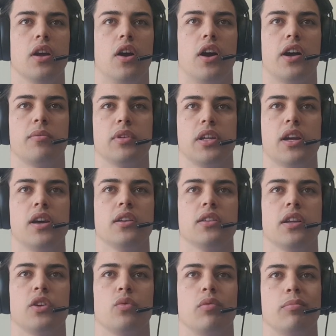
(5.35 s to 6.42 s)
I'm Leardt
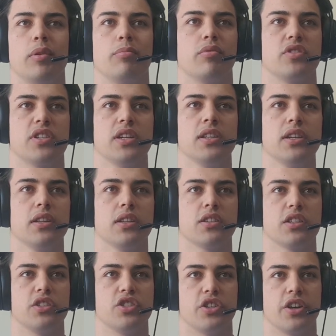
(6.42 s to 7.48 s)
and will be presenting this
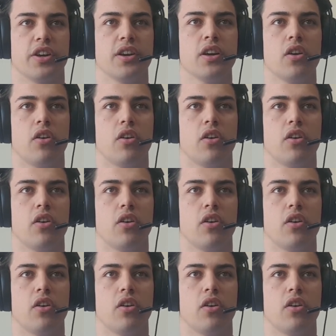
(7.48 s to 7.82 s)
Engineering